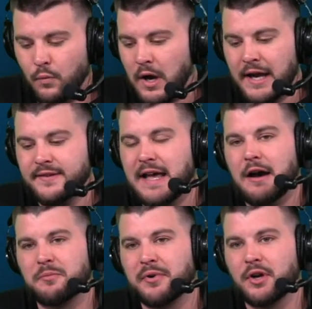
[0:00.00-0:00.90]
Why is
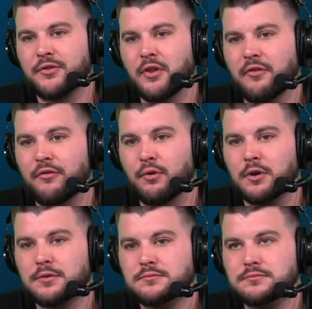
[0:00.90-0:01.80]
Alec Burks on the floor?
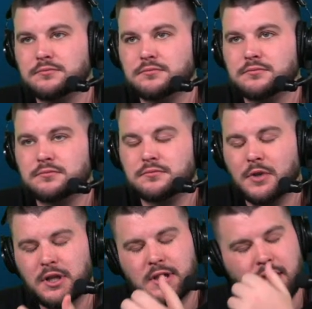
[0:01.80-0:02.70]
He